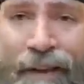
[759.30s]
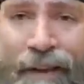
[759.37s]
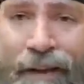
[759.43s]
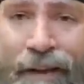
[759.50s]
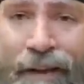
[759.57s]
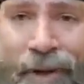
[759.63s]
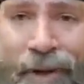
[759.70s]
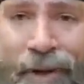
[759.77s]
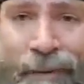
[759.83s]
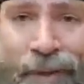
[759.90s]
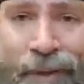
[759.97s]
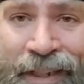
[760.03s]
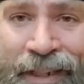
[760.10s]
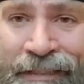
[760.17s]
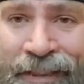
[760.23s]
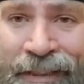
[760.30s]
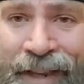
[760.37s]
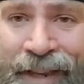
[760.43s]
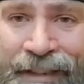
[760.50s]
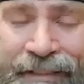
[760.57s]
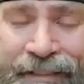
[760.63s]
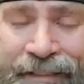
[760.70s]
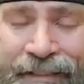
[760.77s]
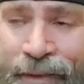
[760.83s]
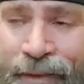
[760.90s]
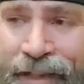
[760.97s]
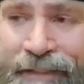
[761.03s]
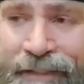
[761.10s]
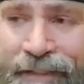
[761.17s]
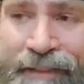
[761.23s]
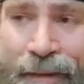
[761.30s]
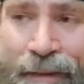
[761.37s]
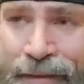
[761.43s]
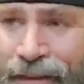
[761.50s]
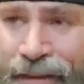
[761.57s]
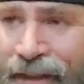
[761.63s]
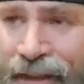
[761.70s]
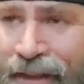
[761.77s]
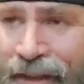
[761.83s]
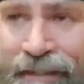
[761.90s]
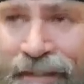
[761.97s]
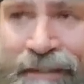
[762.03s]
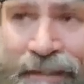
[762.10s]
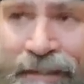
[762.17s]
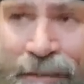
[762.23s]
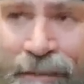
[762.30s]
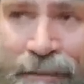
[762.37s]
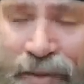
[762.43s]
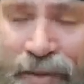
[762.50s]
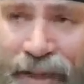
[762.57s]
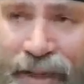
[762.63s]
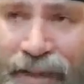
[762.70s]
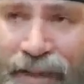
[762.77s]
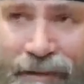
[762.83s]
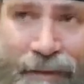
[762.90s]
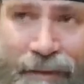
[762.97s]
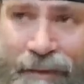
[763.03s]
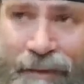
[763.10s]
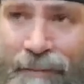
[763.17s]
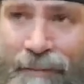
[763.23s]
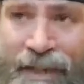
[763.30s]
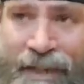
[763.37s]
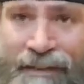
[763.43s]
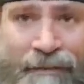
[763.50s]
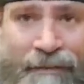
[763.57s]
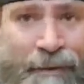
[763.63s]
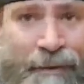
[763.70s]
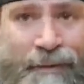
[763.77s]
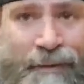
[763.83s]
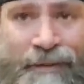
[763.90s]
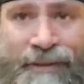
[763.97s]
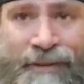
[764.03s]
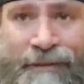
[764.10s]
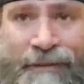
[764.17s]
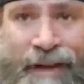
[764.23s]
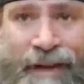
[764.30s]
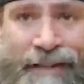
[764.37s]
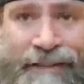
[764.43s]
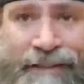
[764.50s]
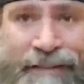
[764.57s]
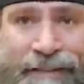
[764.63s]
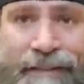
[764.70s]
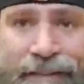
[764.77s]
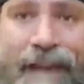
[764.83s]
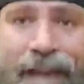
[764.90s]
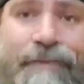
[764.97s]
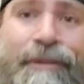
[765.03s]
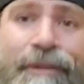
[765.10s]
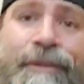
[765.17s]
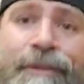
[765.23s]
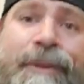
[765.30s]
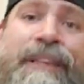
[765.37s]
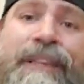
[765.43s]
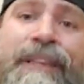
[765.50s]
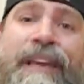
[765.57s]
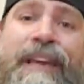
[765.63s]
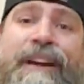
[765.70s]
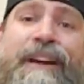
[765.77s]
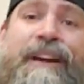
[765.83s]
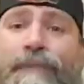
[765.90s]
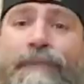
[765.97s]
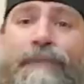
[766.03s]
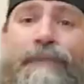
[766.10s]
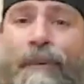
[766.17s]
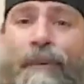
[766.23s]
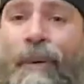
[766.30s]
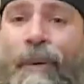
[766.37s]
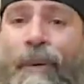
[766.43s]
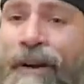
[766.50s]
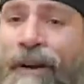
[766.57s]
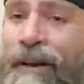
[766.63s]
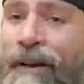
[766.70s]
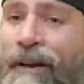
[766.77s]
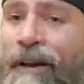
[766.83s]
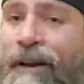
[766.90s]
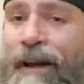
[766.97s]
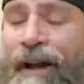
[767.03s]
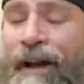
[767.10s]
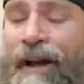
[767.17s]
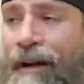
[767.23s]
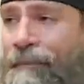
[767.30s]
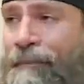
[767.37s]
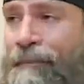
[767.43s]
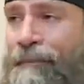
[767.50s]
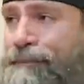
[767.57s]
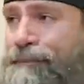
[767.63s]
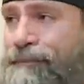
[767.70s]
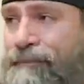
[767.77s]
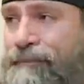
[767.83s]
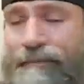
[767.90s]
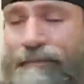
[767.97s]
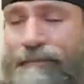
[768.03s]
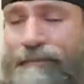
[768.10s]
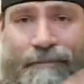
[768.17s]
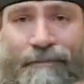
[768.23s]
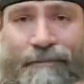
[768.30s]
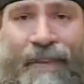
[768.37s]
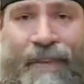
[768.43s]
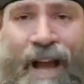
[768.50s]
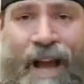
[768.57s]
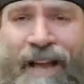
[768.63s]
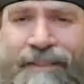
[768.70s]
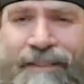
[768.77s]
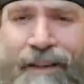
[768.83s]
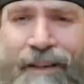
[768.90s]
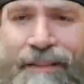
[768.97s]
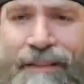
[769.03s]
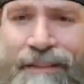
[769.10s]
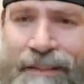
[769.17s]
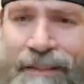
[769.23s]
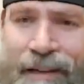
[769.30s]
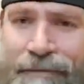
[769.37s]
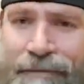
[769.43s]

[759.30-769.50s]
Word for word: but really until I discovered like salsa and some like Mexican foods and stuff, I just never really cared for um, hot sauce and stuff.